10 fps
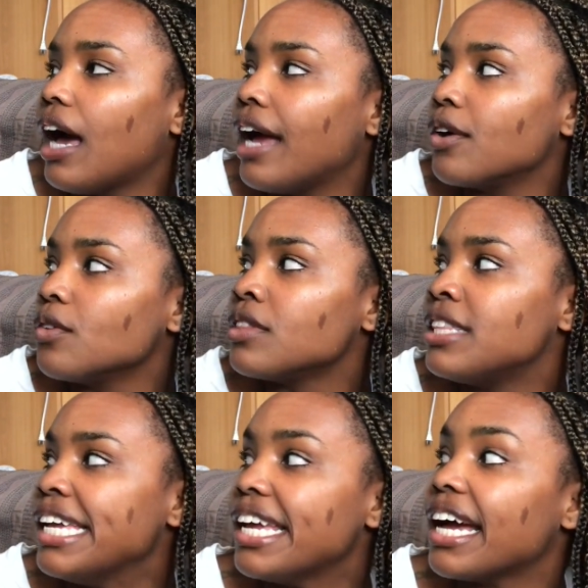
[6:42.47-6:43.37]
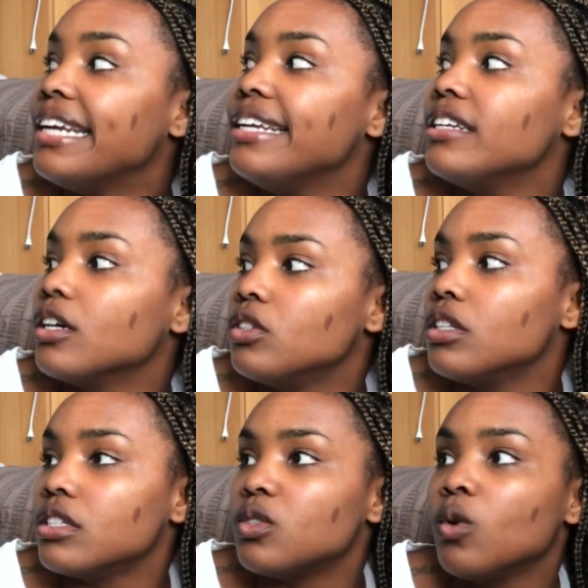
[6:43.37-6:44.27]
I don't think I need to go to
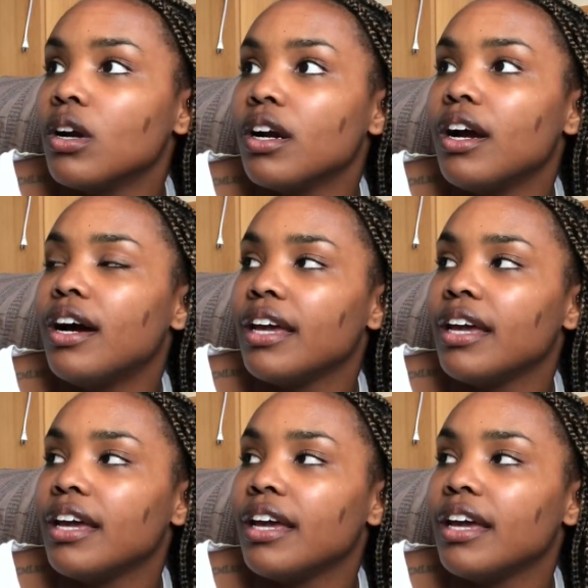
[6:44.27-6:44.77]
the store